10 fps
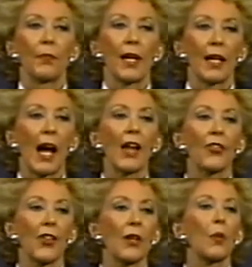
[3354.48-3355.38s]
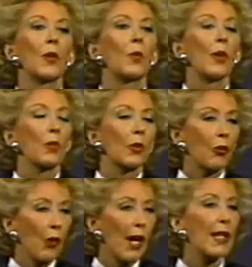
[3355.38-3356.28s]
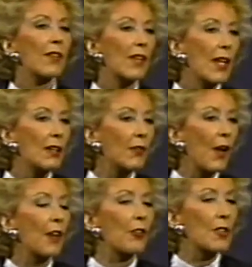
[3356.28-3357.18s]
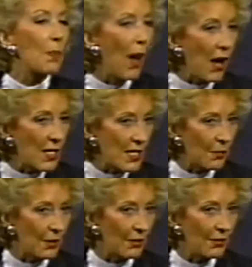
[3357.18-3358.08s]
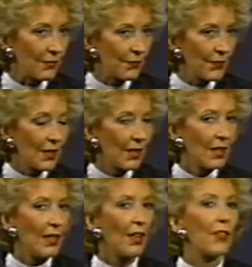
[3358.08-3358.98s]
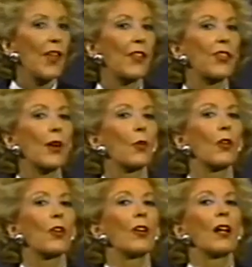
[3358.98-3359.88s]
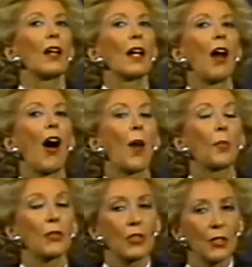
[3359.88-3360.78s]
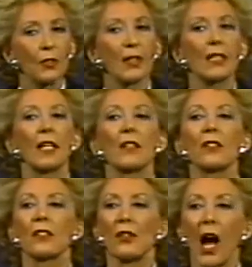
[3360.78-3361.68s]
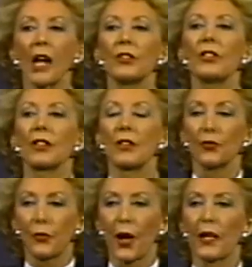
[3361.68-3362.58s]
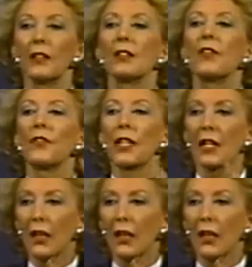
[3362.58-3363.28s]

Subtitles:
And I think when we were creating the end of hunger as possible, that there were opportunities not to confront the